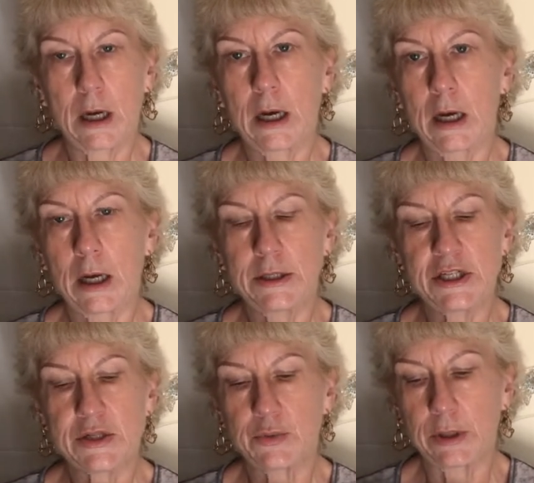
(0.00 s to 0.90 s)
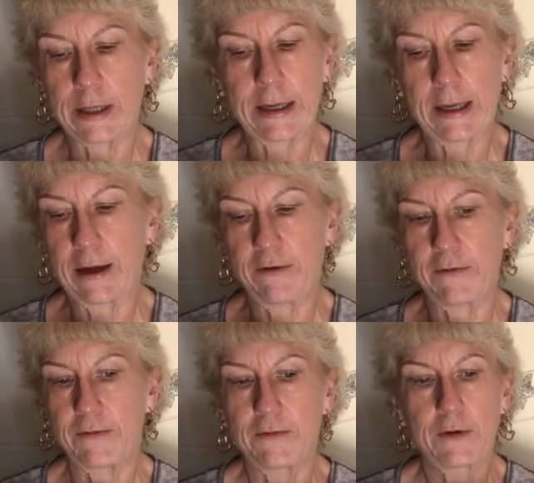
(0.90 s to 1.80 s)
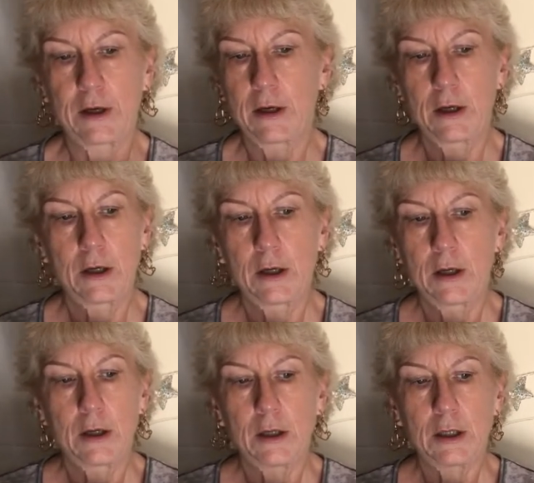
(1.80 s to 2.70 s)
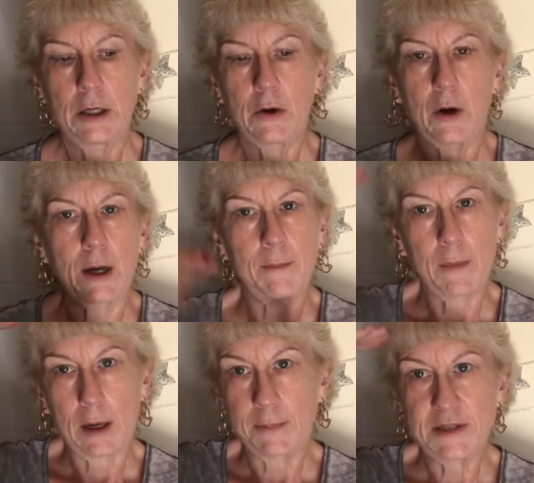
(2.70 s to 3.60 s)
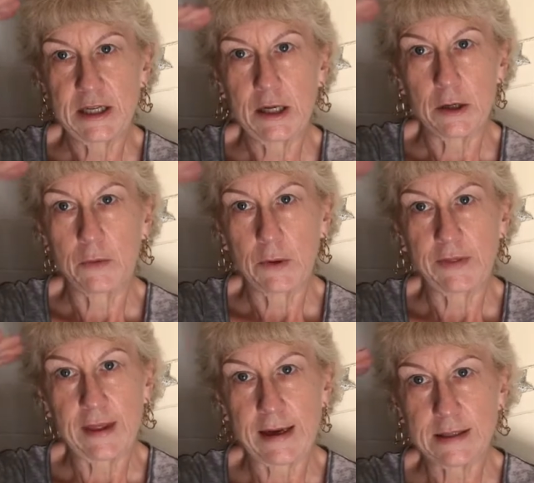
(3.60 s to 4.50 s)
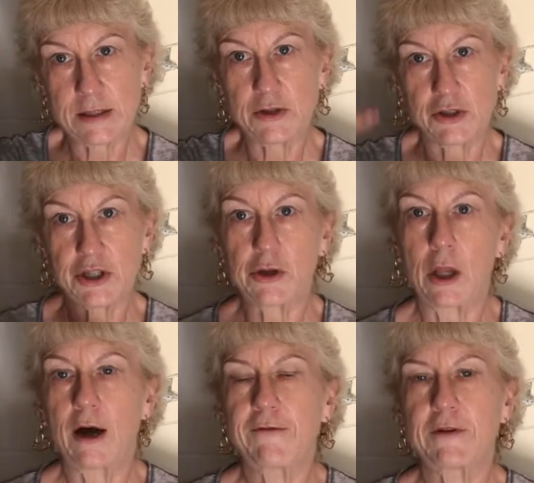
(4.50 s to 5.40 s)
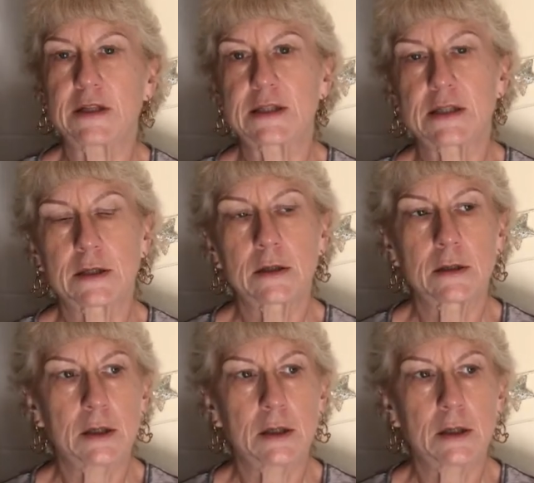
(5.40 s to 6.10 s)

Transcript: I, I just really have, you know, I'm up to here with that surgical office.